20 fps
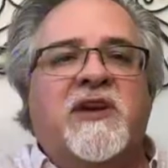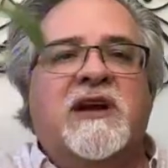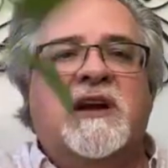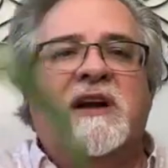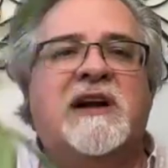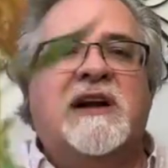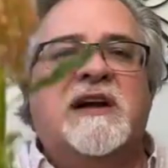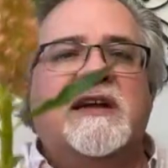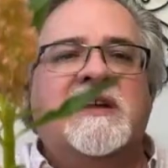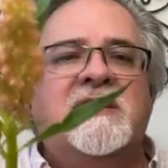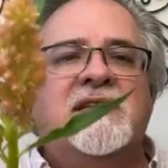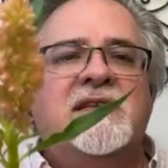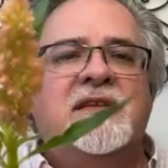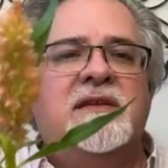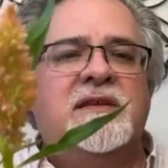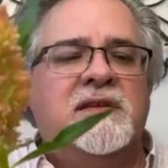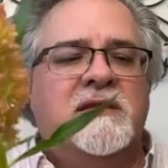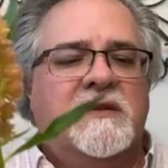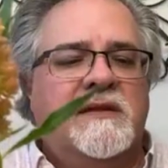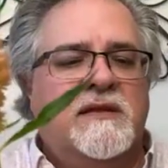kind.
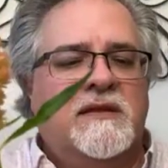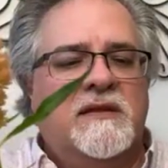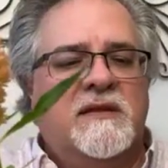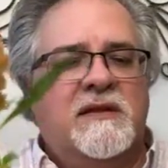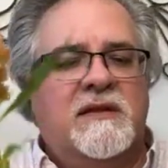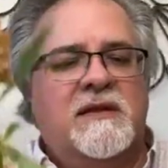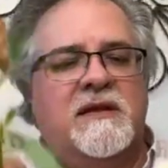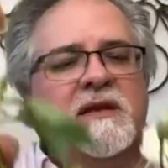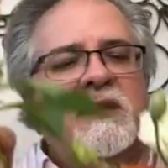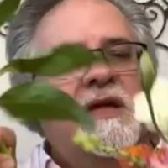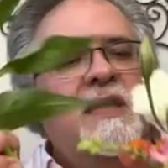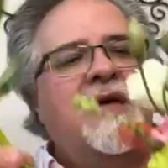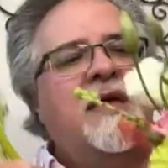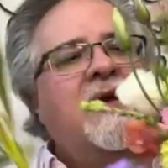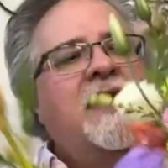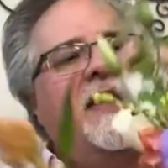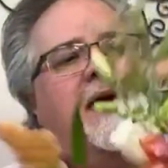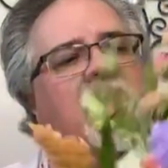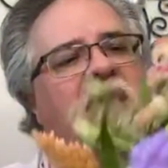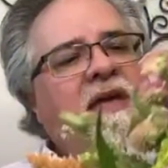
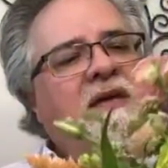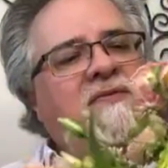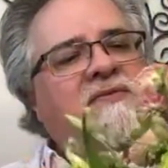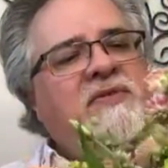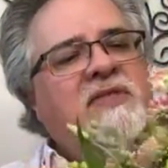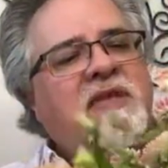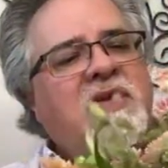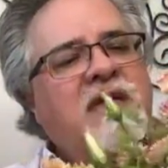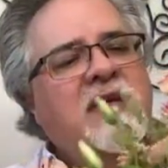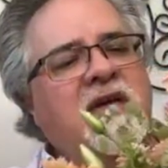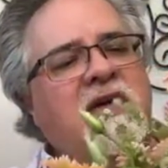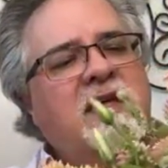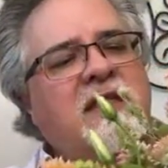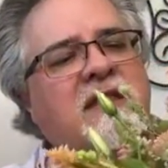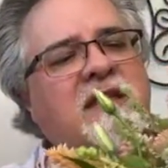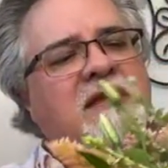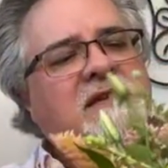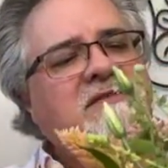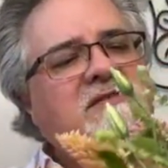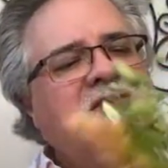And
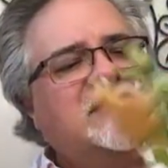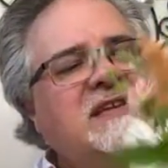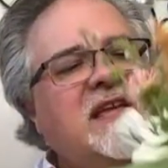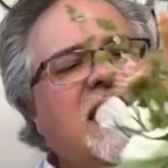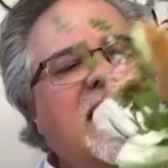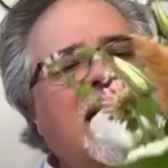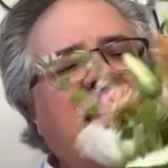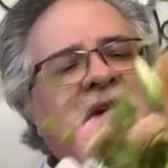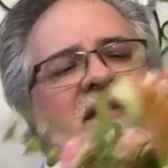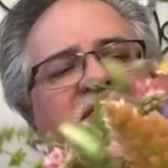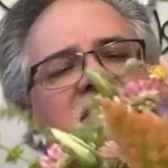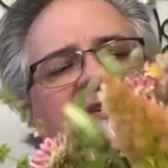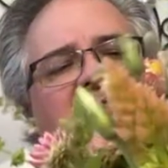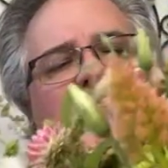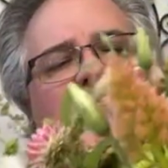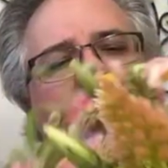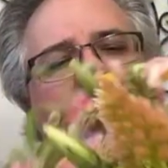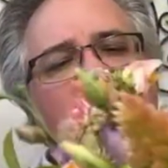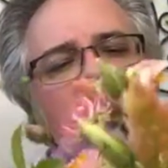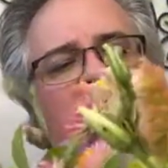then she had
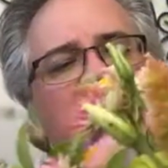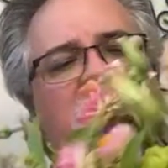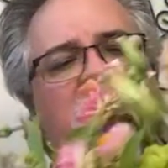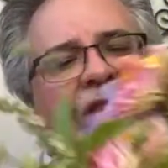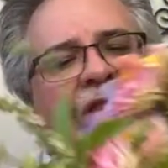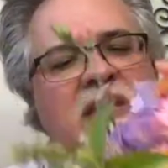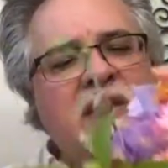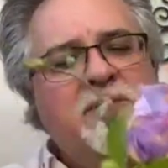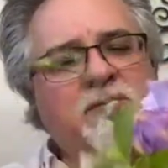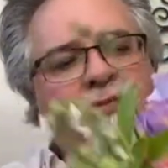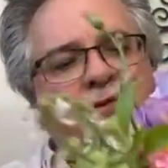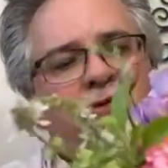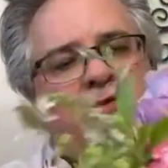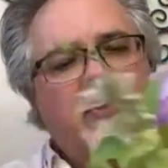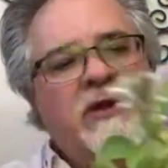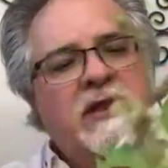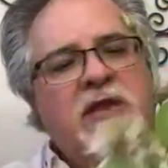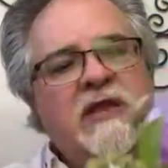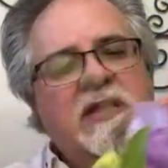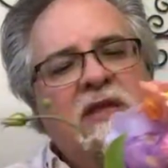this really
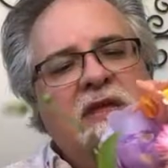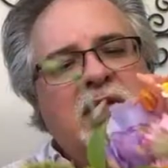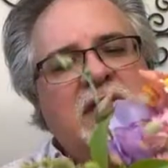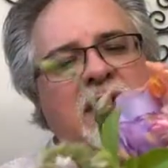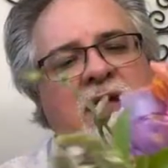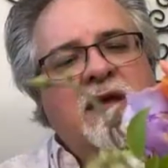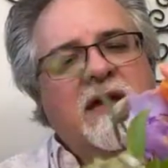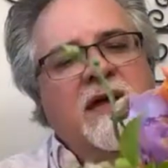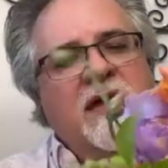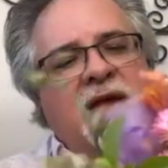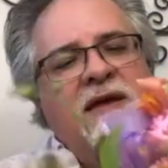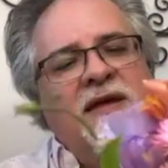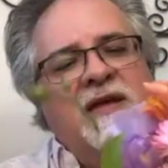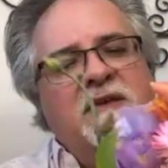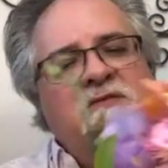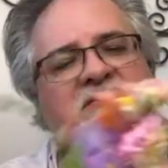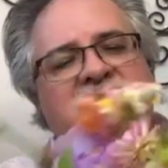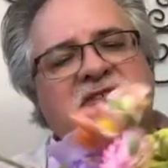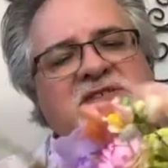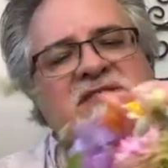pretty,
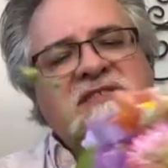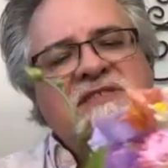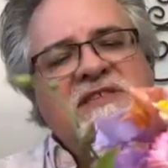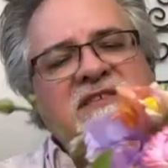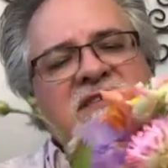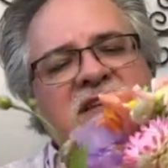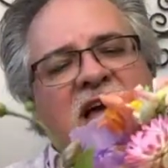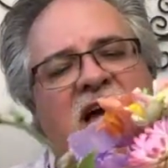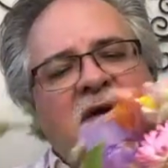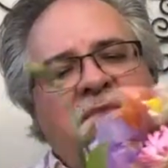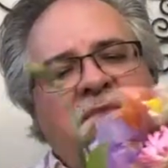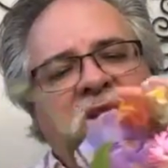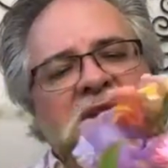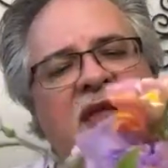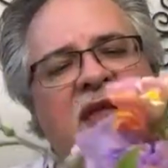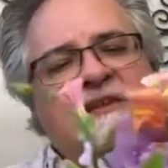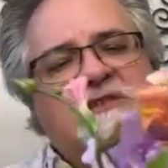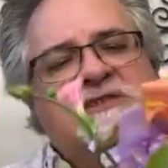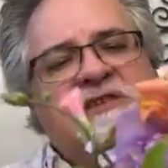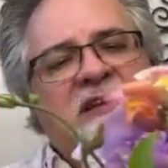it was just this
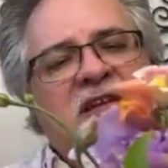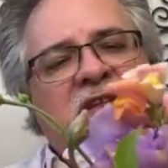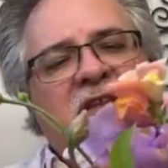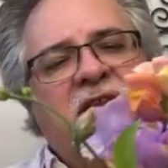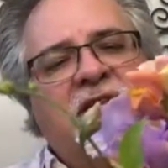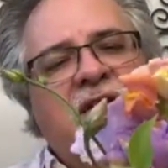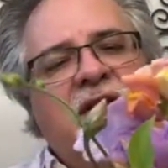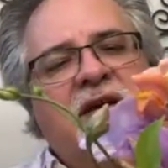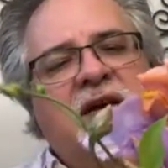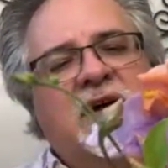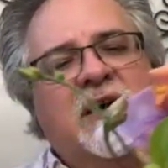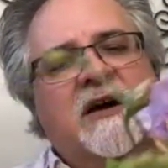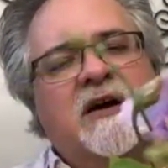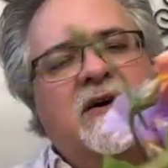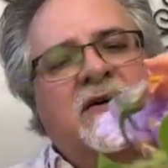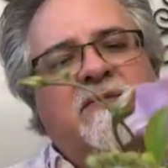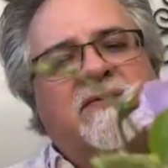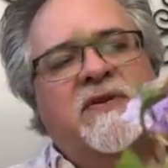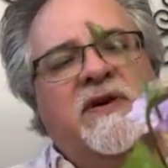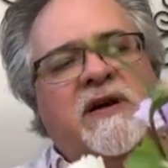combination
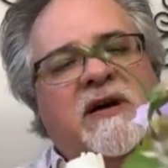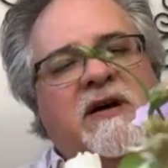of,